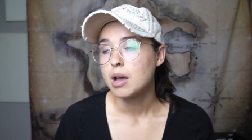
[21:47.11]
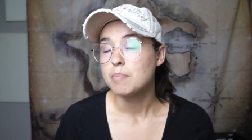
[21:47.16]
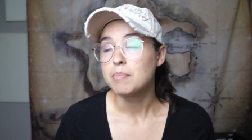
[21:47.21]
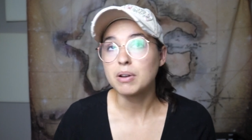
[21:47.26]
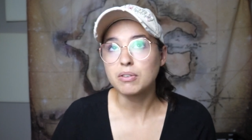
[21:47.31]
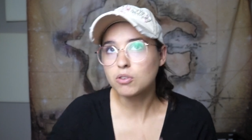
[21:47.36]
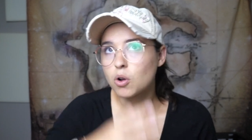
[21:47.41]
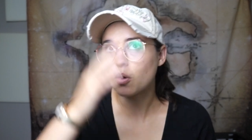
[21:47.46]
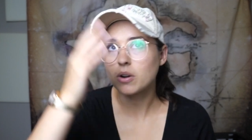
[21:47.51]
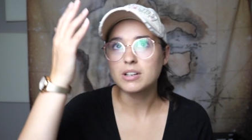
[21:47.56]

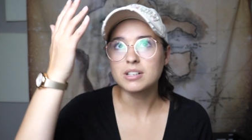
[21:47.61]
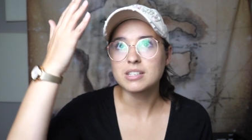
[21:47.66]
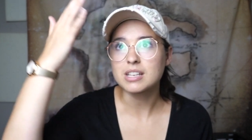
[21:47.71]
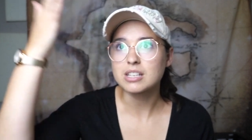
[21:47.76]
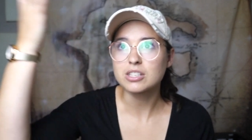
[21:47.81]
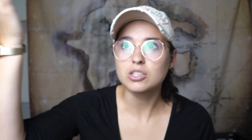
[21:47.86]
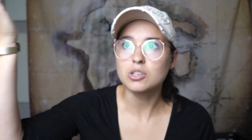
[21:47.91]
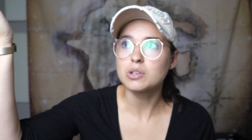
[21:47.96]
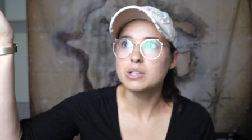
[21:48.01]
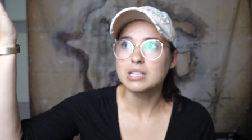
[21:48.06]
But of course,
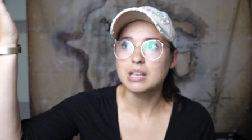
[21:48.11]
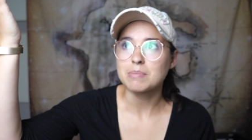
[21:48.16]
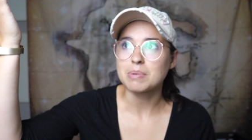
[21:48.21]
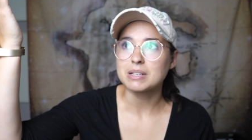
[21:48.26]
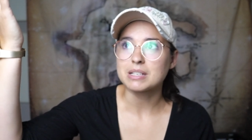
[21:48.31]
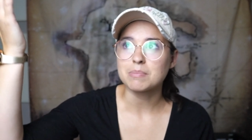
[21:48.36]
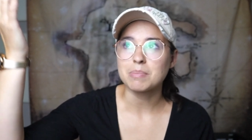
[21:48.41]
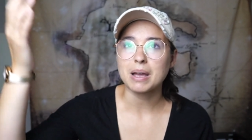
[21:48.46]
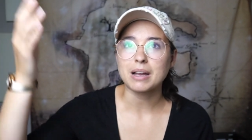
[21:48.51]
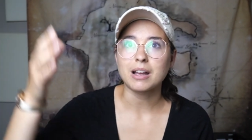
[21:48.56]
as soon as I
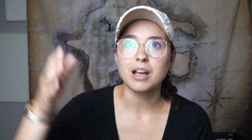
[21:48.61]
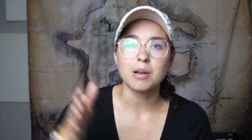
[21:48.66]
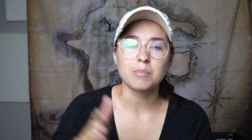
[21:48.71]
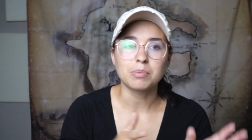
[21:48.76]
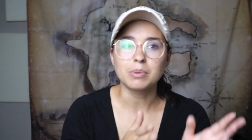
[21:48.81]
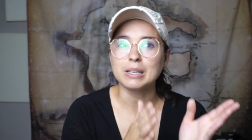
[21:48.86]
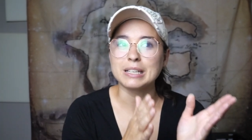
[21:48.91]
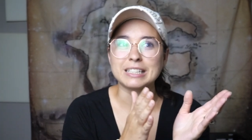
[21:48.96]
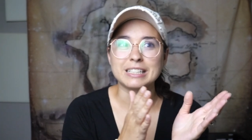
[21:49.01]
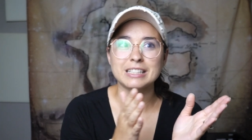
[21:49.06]
picked it back
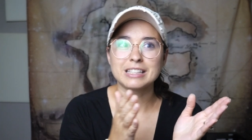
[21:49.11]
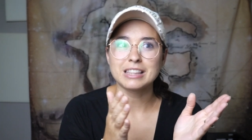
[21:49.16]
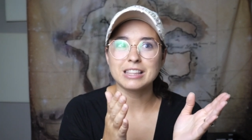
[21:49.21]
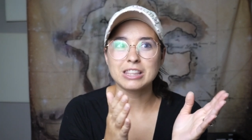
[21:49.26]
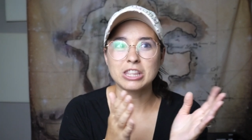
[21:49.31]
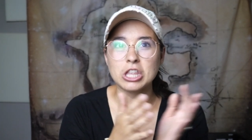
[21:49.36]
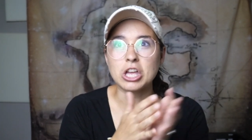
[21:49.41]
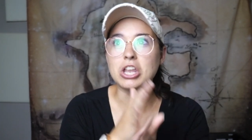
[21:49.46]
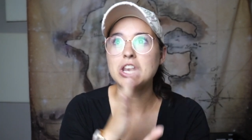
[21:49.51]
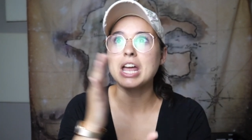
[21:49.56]
up, like
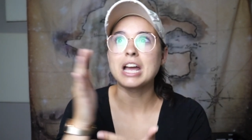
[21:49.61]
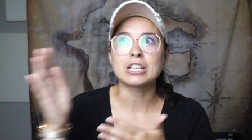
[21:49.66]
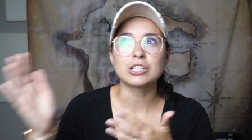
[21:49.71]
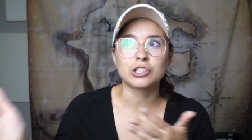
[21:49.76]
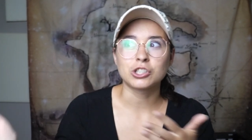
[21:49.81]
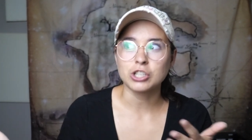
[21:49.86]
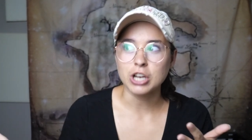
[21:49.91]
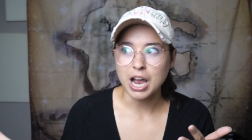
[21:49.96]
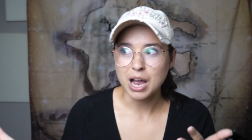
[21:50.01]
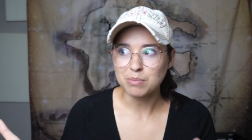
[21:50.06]
the
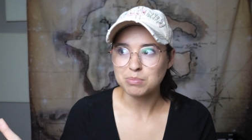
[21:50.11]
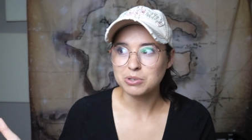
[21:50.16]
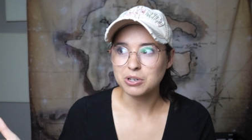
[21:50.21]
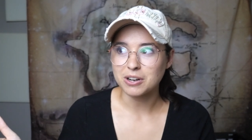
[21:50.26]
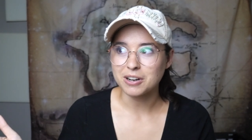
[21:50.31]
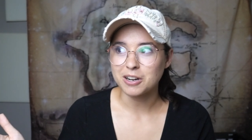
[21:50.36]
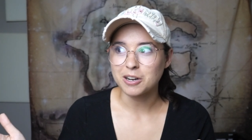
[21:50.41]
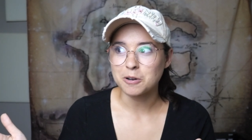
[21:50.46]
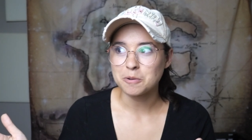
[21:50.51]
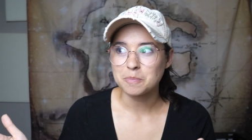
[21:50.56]
next
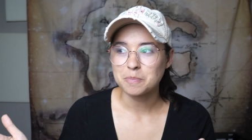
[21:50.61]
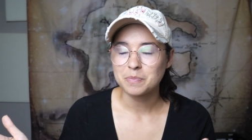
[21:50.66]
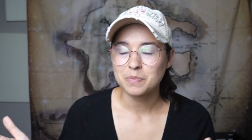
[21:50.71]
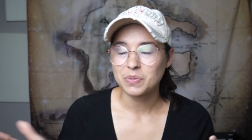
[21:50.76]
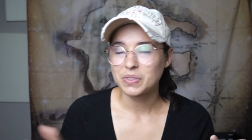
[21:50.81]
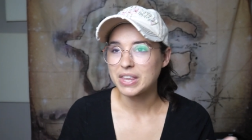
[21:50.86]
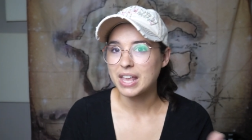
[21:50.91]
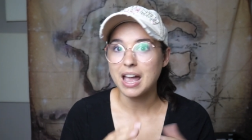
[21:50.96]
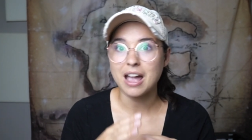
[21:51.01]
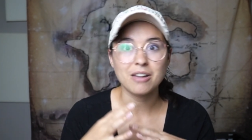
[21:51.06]
chapter
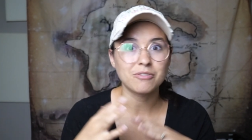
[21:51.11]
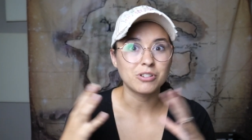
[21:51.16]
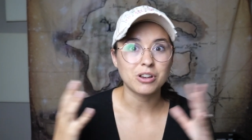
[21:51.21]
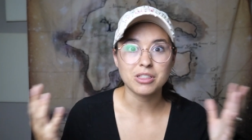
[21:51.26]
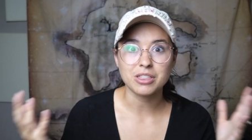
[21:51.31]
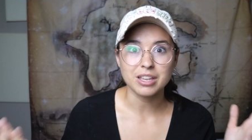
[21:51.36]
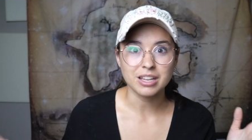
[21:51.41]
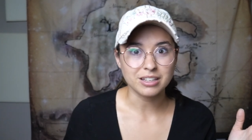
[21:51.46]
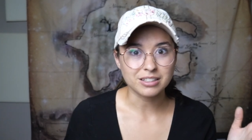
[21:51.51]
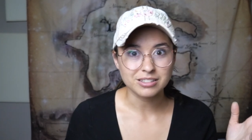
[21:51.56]

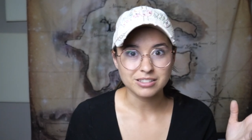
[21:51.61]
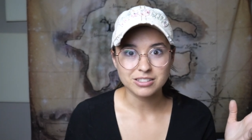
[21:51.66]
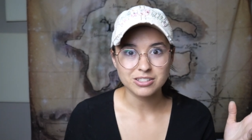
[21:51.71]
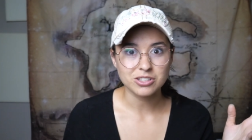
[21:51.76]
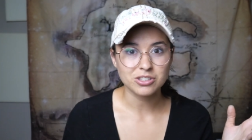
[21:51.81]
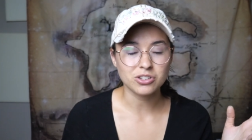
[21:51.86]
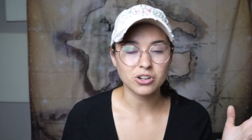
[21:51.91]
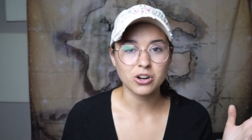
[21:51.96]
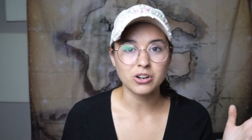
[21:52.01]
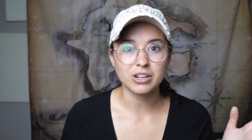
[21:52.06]
everything
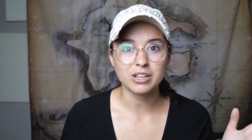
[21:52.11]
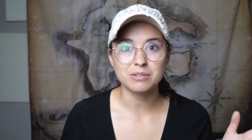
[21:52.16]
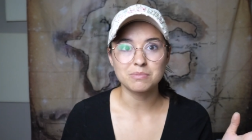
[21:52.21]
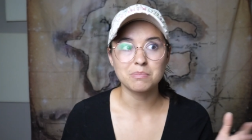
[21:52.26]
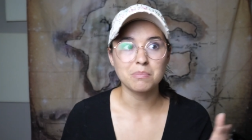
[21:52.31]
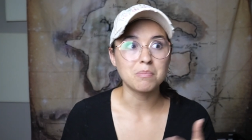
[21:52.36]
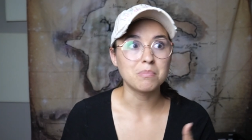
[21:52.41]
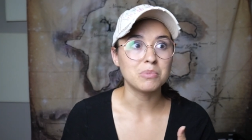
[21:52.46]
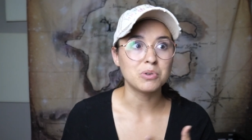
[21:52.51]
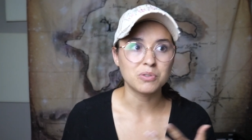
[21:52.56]
started
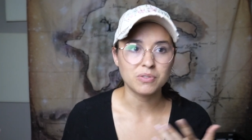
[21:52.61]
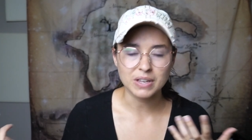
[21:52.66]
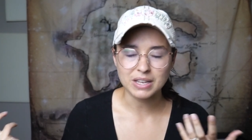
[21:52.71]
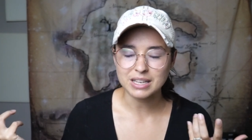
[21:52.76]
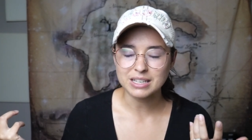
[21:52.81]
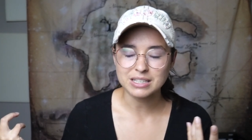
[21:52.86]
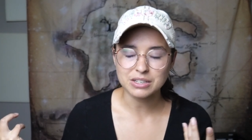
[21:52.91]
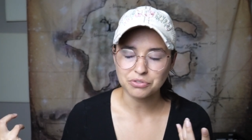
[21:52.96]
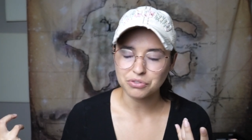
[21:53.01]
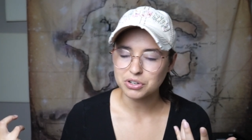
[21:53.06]
moving
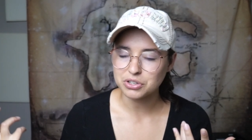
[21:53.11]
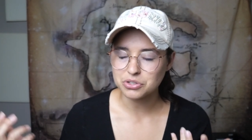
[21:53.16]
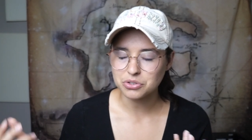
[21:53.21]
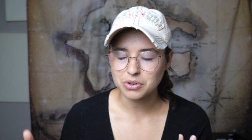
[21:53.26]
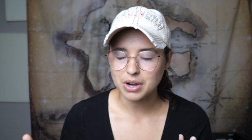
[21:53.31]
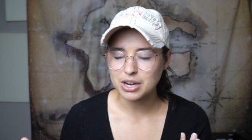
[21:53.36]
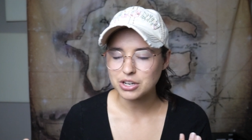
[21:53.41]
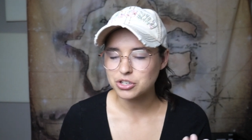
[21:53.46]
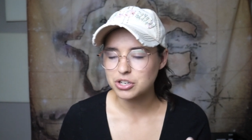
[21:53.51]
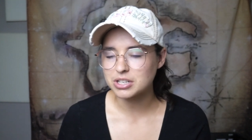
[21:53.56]
in different
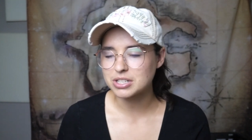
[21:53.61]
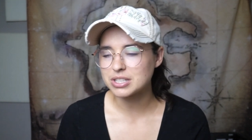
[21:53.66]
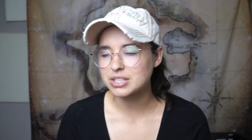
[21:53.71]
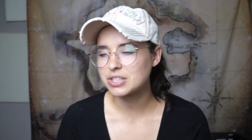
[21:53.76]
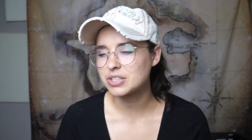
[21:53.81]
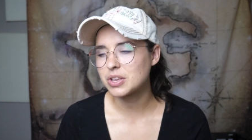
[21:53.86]
directions.